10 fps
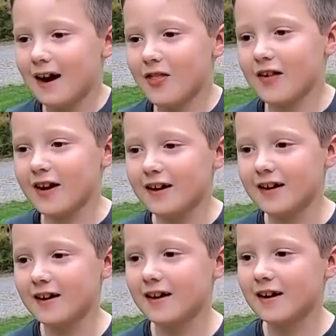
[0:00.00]
i think
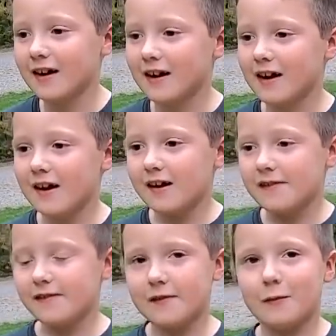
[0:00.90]

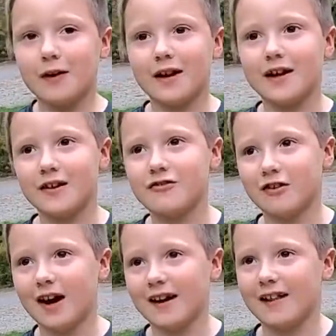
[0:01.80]
what he's
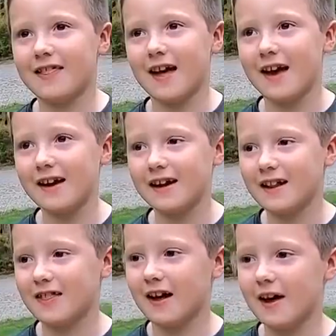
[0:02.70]
trying to say
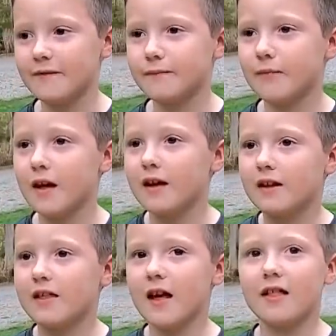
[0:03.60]
is that
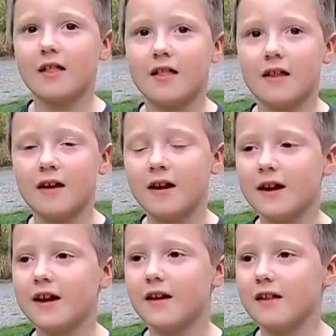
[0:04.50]
since
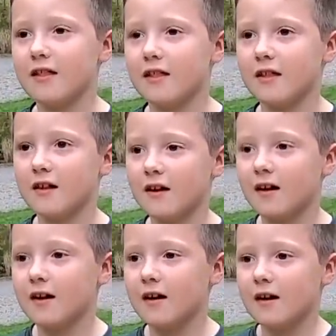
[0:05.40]
he's
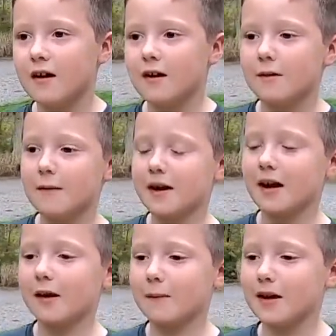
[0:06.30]

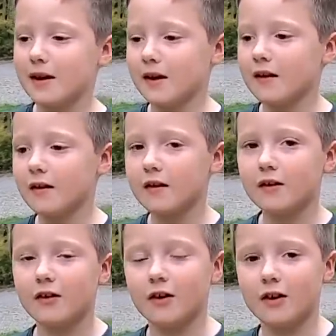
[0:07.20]
making me
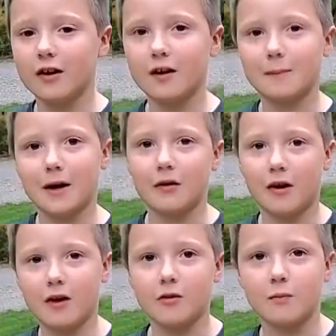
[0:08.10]
learn
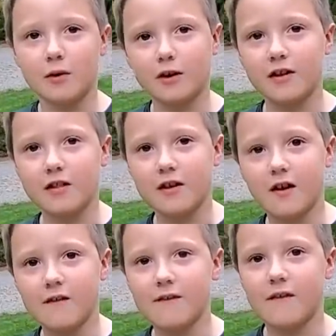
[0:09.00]
about hard work and
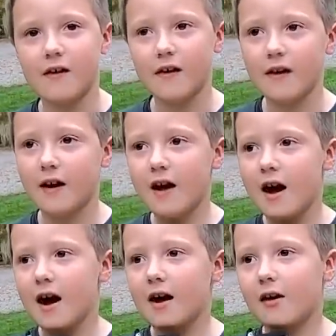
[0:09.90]
stuff,
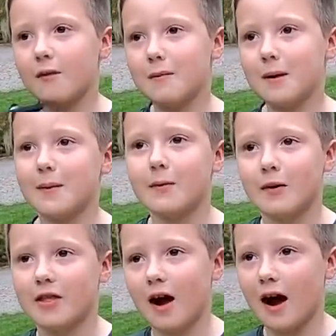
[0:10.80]
maybe
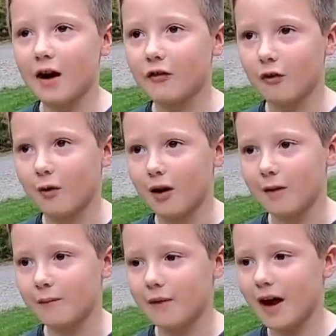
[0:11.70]
once I grow
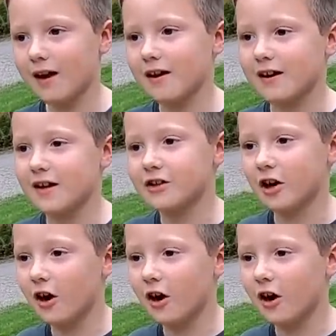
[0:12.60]
up, I can teach